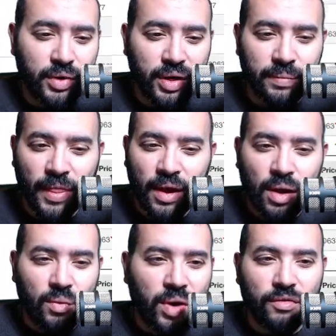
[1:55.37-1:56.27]
But
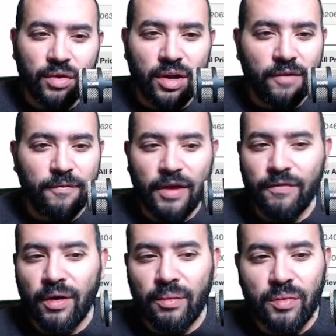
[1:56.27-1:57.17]
whatever, if
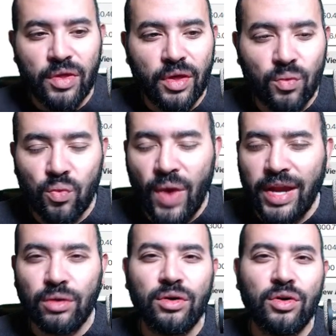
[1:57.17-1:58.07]
if the
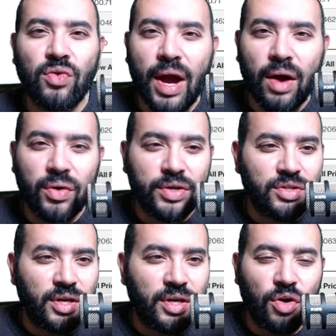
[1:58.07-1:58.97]
regular crowd
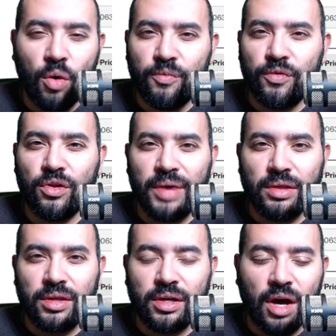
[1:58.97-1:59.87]
is is hopeful
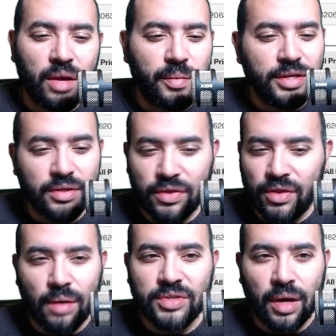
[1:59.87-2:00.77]
about the economy's
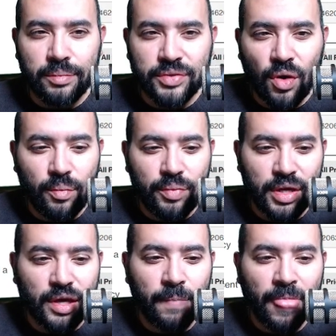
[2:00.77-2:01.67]
thumbs up, so
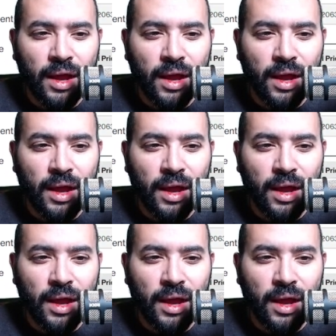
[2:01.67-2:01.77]
be it.